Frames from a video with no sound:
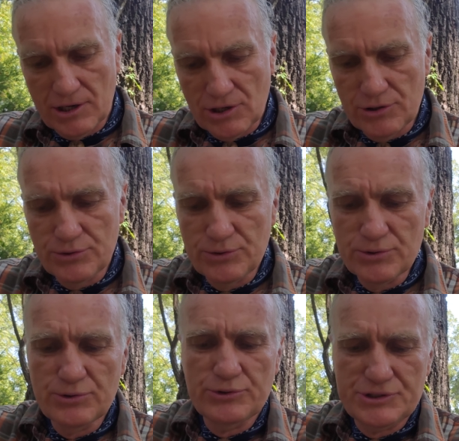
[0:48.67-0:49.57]

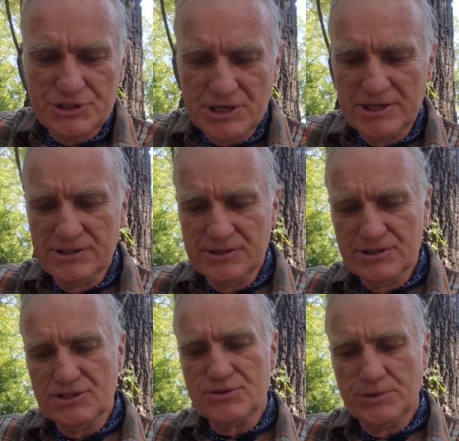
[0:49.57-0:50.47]

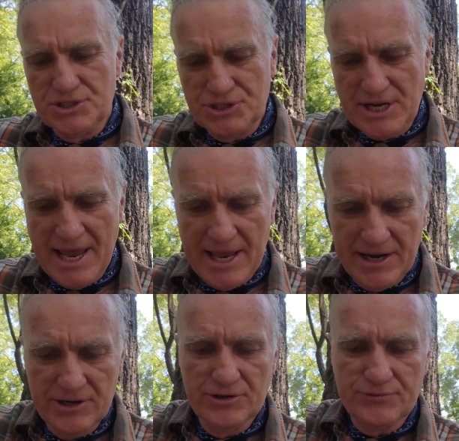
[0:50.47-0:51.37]
illusions which stand